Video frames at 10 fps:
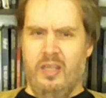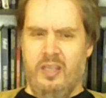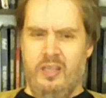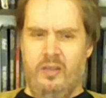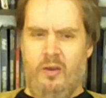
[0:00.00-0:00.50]

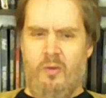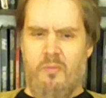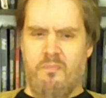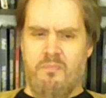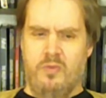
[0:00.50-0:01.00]
you
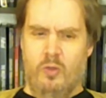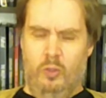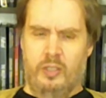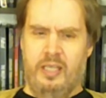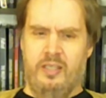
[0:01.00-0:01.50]
know, you're
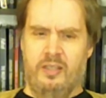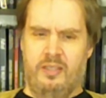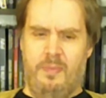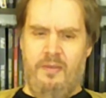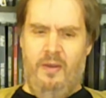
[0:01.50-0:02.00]
looking to,
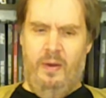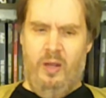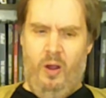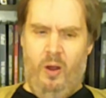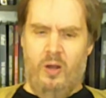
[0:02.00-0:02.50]
to be very
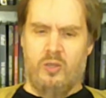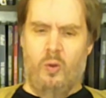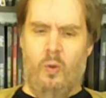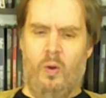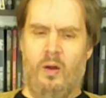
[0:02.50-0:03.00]

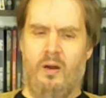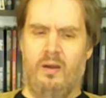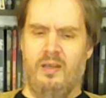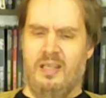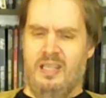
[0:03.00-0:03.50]
hardcore,